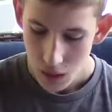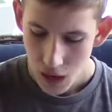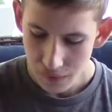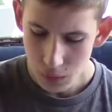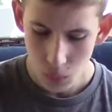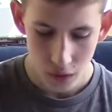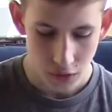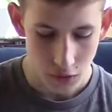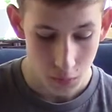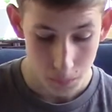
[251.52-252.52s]
Everyone
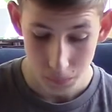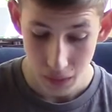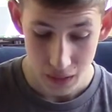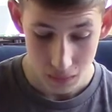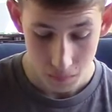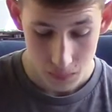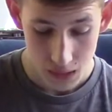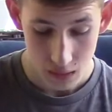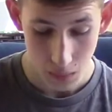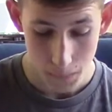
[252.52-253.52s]
on the plane
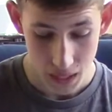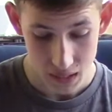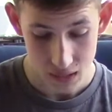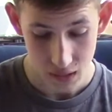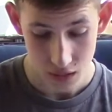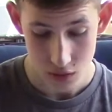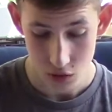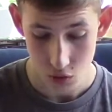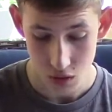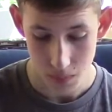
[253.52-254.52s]
began to panic and
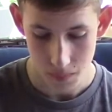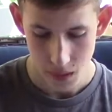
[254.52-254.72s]
scream,